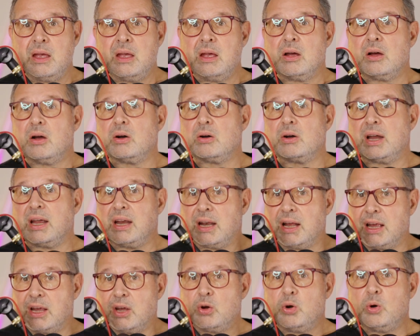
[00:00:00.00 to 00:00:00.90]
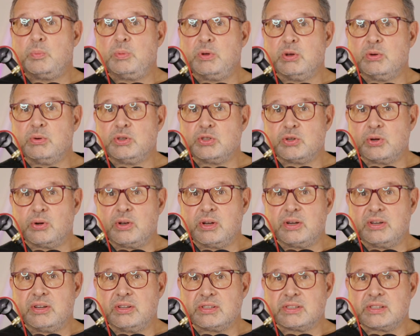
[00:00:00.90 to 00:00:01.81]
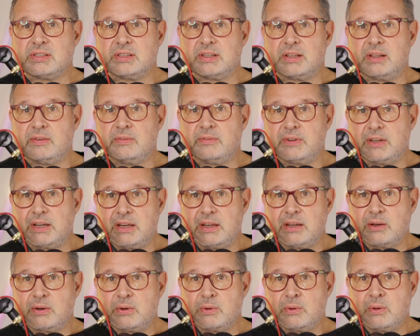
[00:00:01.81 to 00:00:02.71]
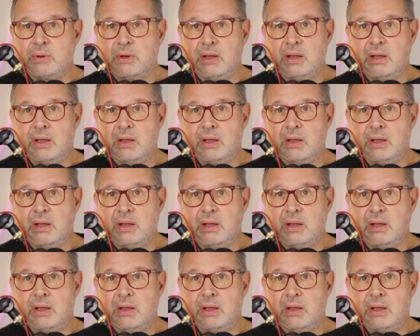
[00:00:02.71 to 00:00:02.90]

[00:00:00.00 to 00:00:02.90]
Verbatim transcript: All right, I hope you enjoyed this little video.